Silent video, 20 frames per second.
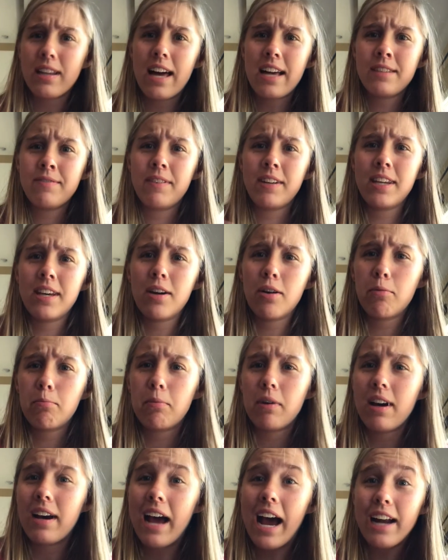last video,
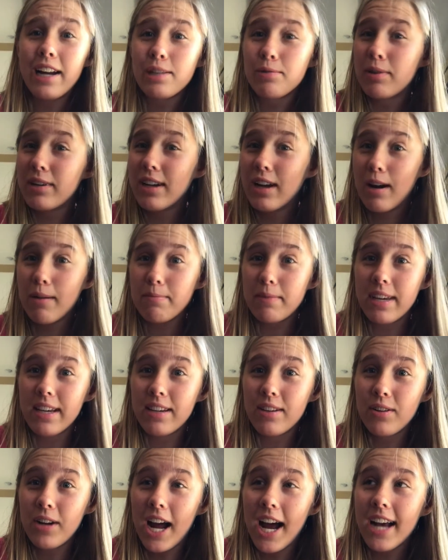but I just wanted to update
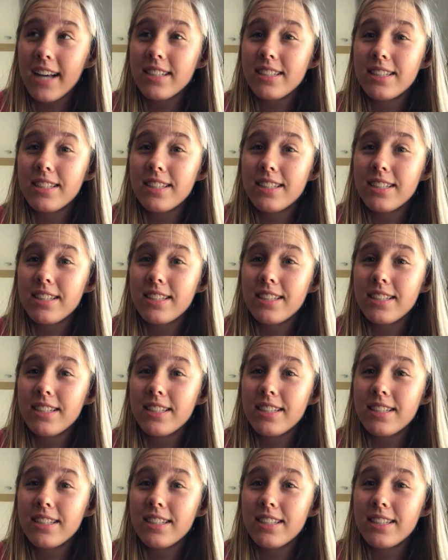you guys.